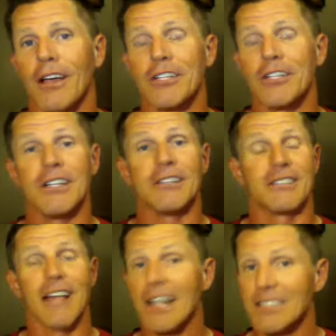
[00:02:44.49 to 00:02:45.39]
She is
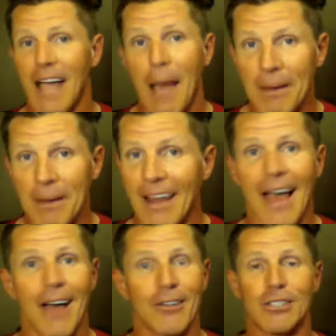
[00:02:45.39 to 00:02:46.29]
not stopping
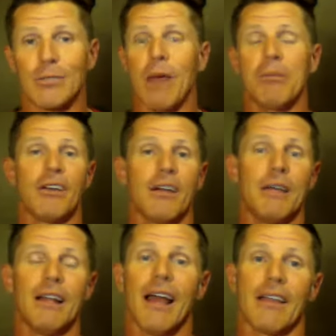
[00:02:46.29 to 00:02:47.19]
now. She's probably going to
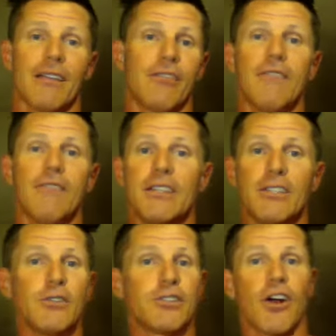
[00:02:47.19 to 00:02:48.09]
be like
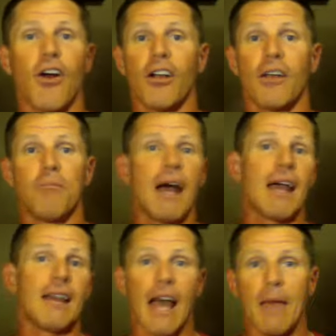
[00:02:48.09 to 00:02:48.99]
72-star
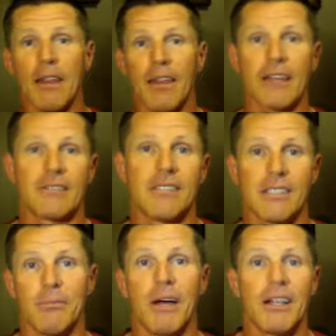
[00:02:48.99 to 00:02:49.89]
combined diamond in the next
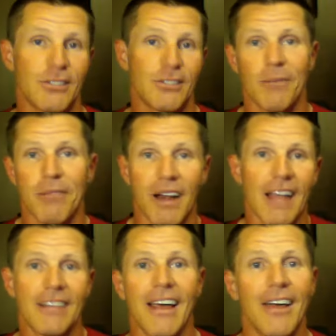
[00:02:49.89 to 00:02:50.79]
6 months or something
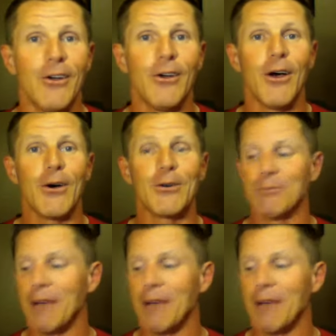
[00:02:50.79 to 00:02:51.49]
like that. Who knows?